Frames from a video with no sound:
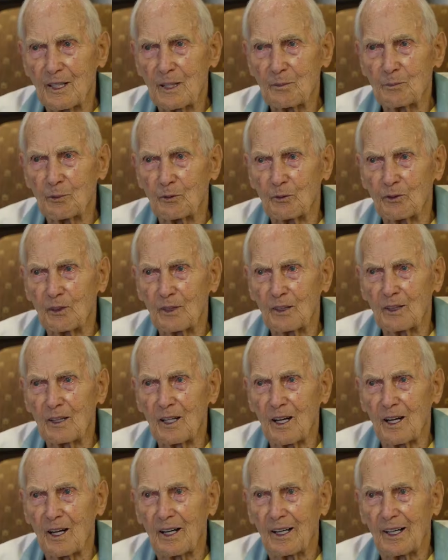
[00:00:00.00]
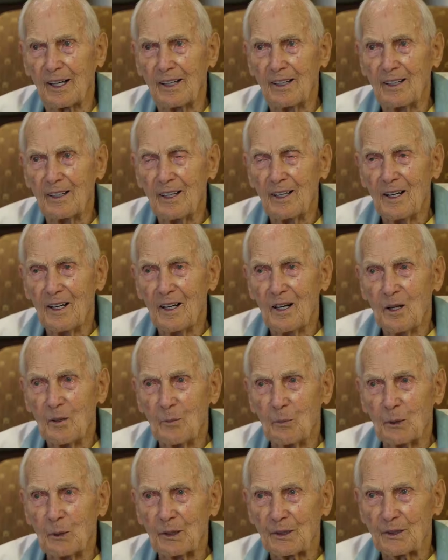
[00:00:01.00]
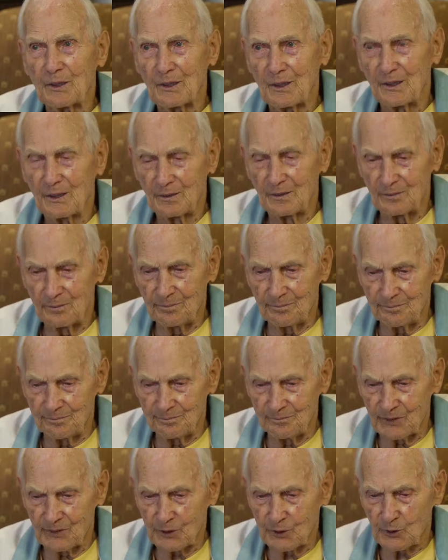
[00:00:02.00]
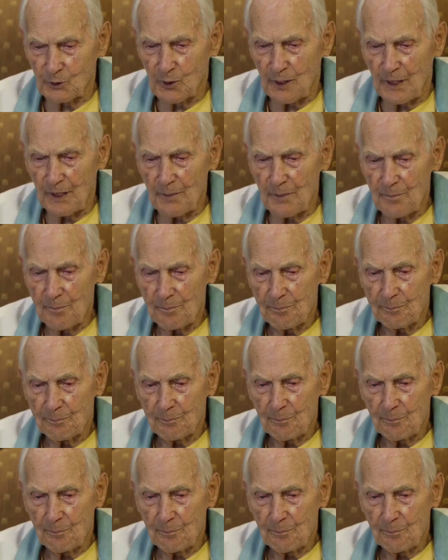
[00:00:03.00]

type of a guy. But so I